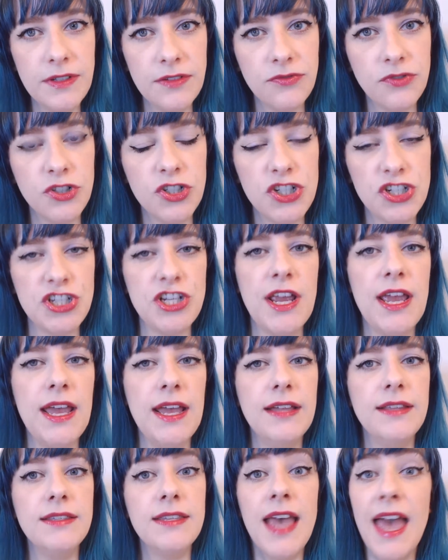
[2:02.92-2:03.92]
of different
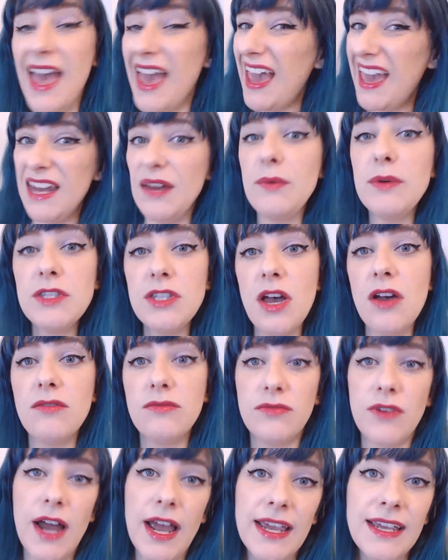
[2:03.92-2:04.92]
shades, and it was
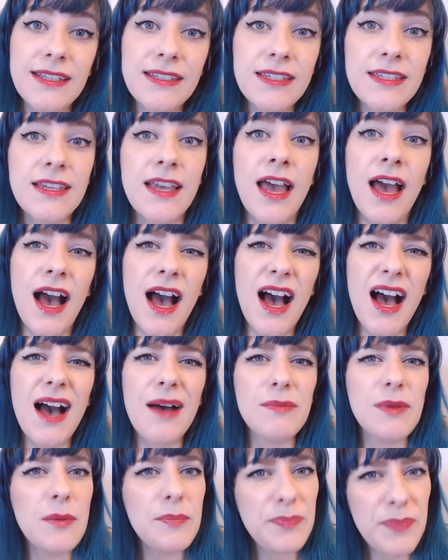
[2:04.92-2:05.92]
all right,
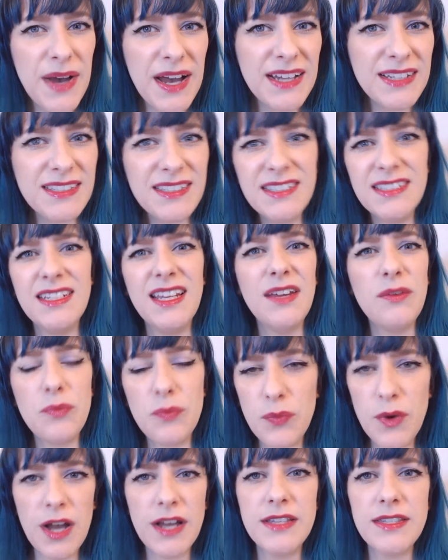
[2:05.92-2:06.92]
um, but
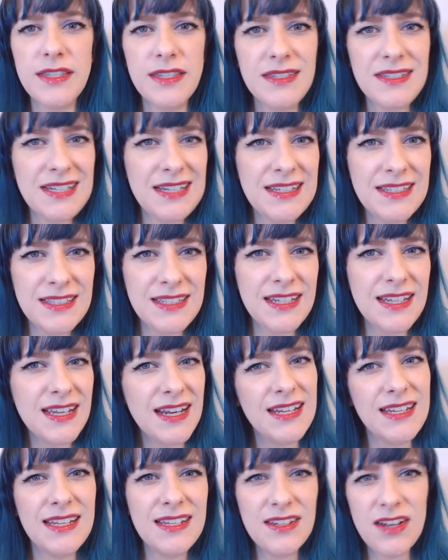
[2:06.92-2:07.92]
it was
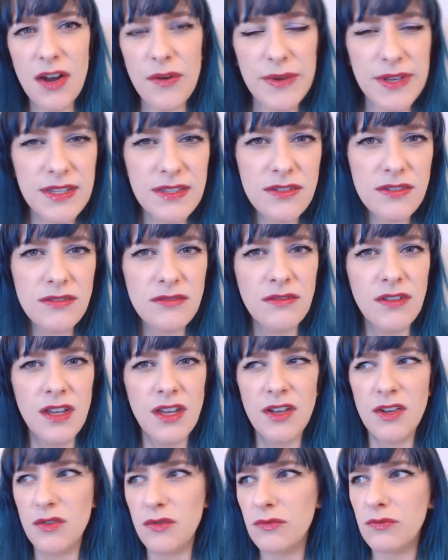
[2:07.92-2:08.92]
tinted. I didn't always
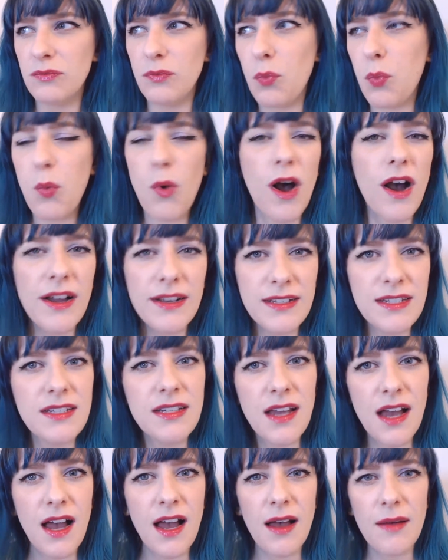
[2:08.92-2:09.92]

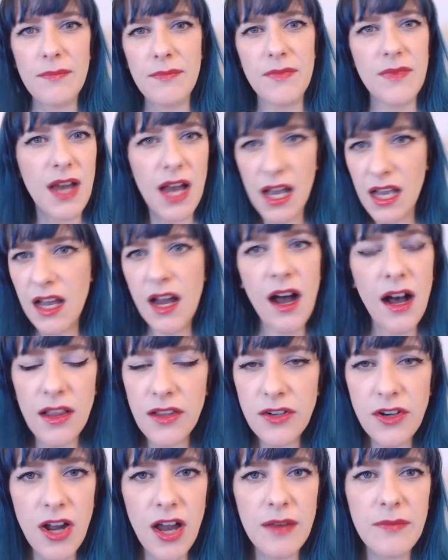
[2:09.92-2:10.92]
want um, a
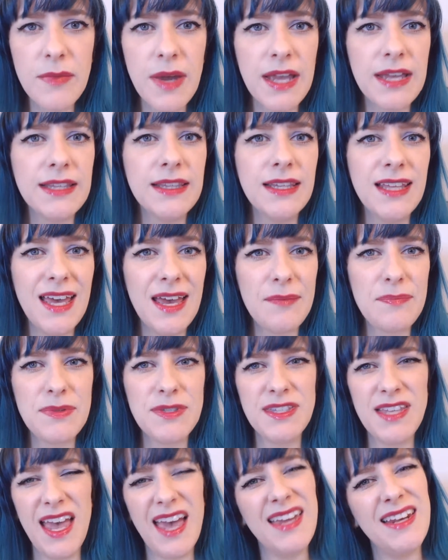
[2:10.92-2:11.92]
color on my
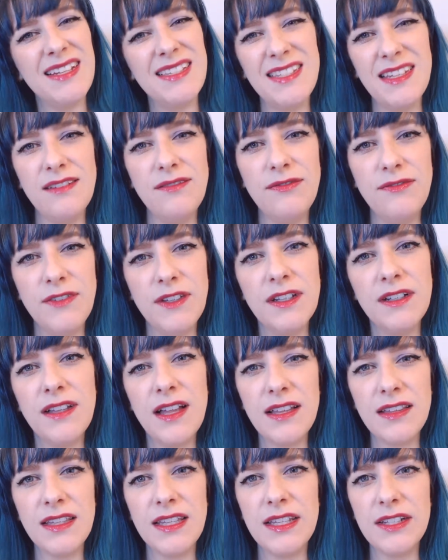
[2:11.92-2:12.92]
lips, and it did
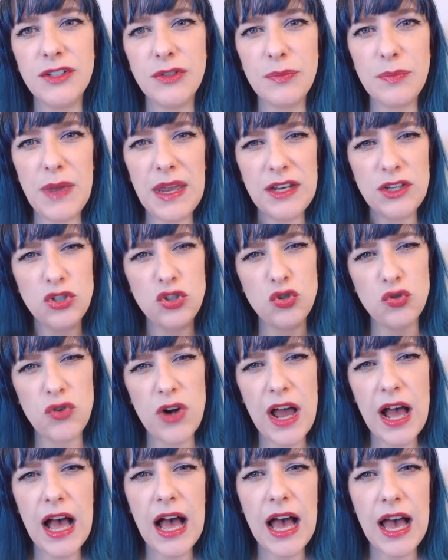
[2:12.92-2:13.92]
feel a little bit
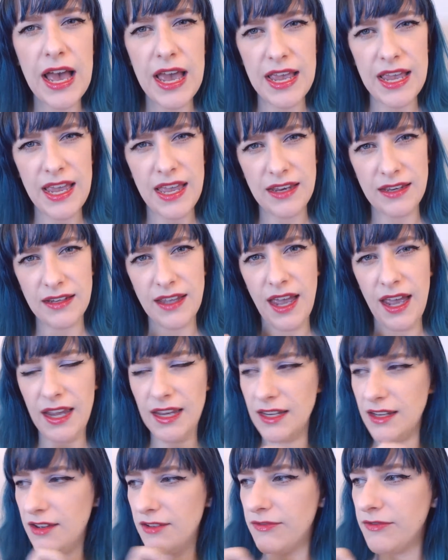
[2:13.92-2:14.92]
dry and
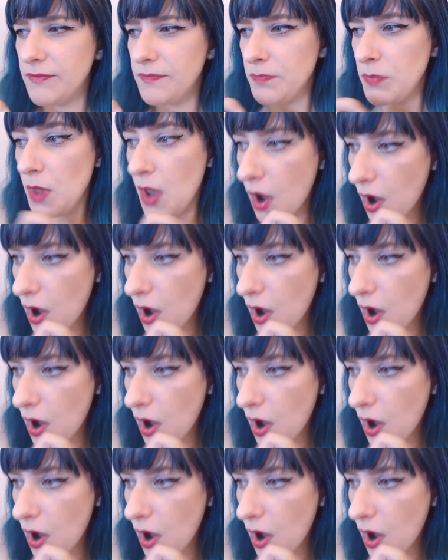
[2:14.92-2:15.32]
kind of